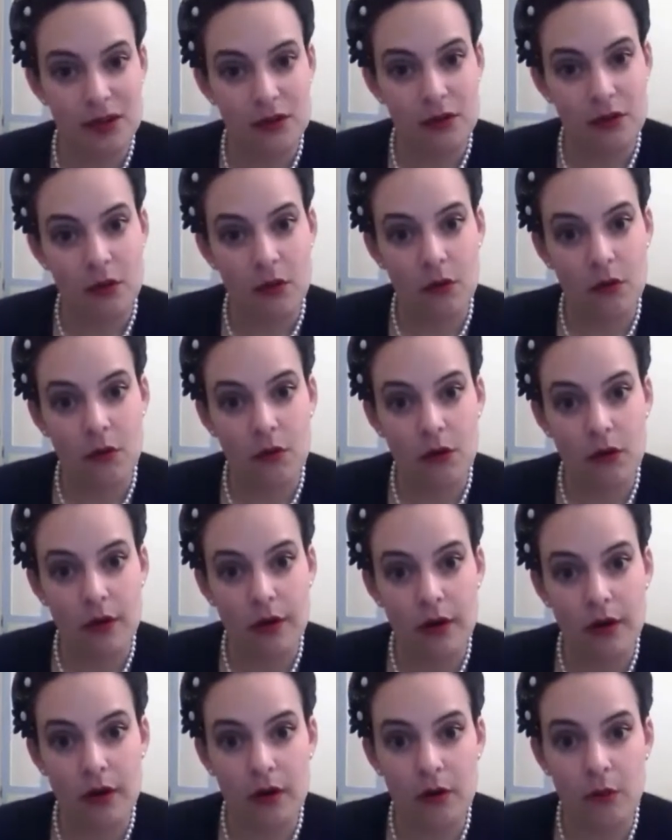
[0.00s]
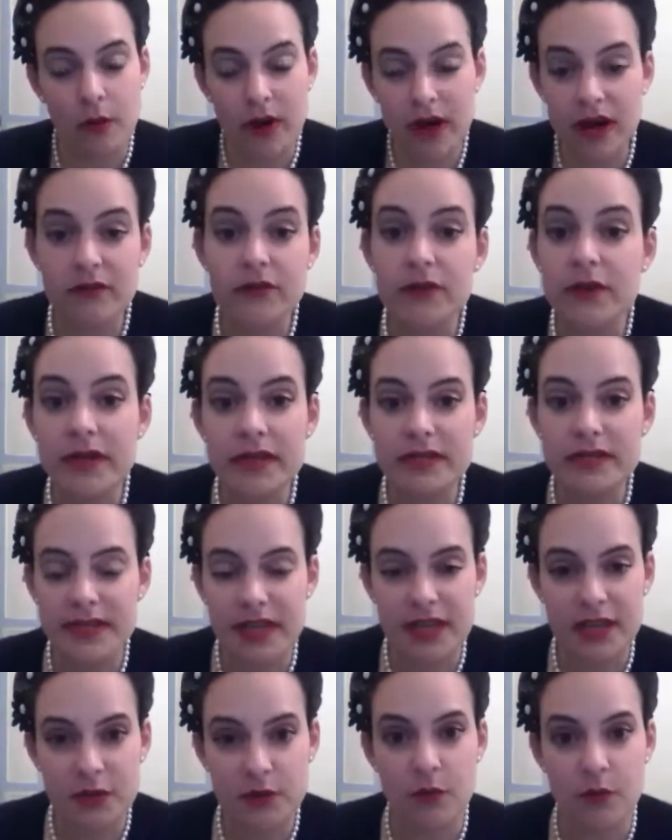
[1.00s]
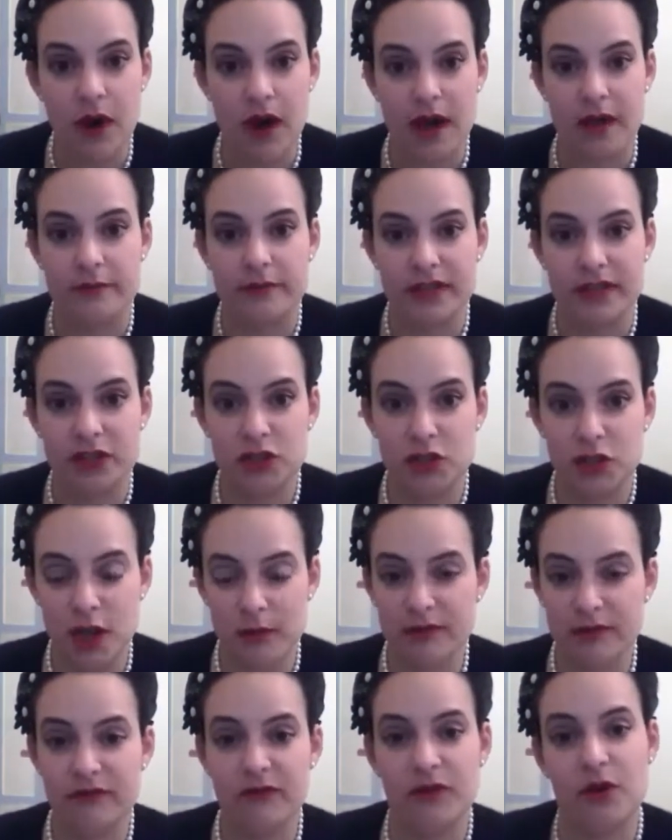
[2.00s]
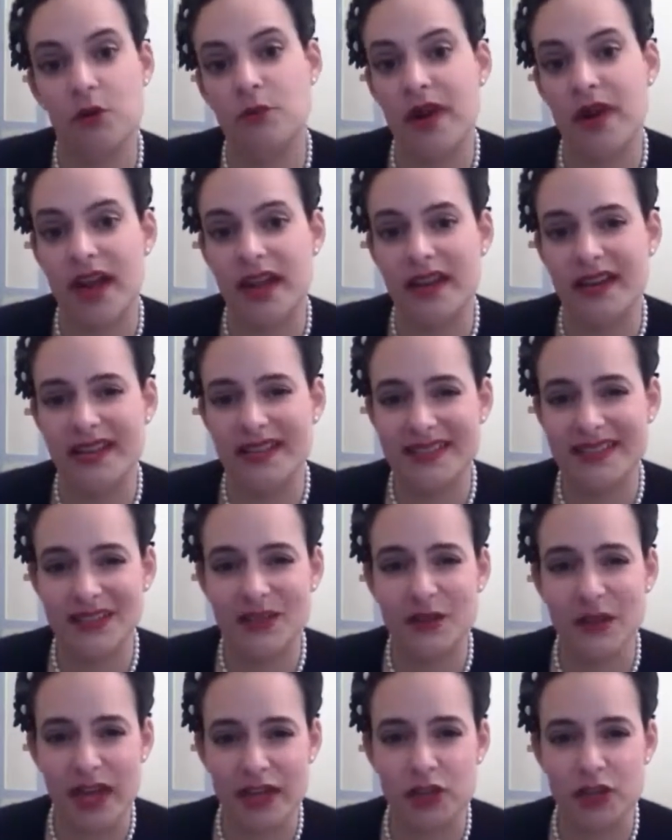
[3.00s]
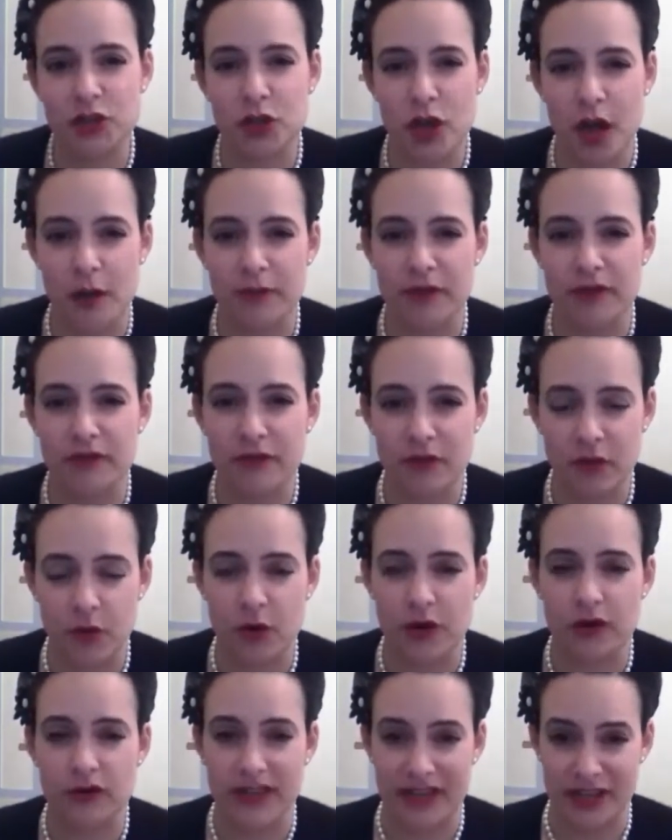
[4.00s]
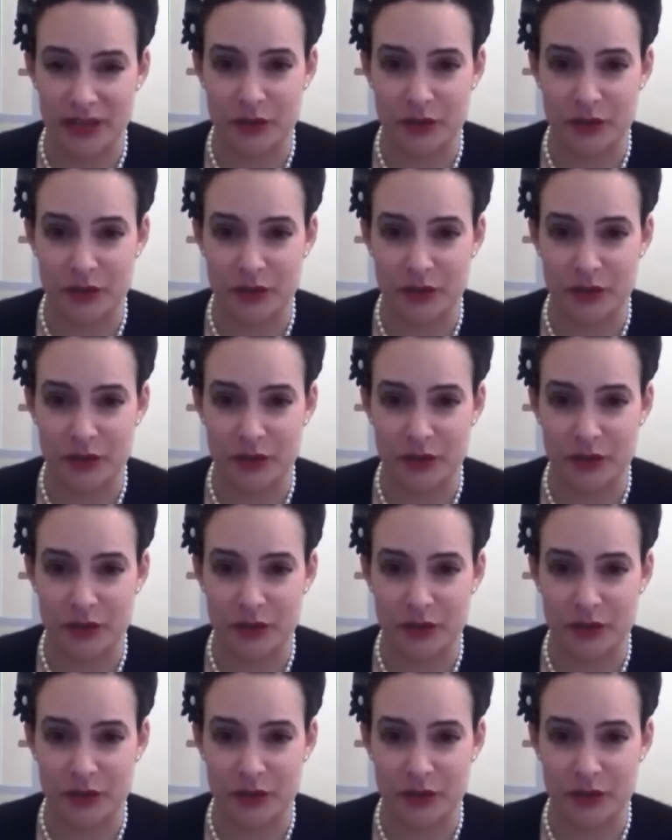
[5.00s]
or whatever it is that you want, because shopping for a red isn't like shopping for like your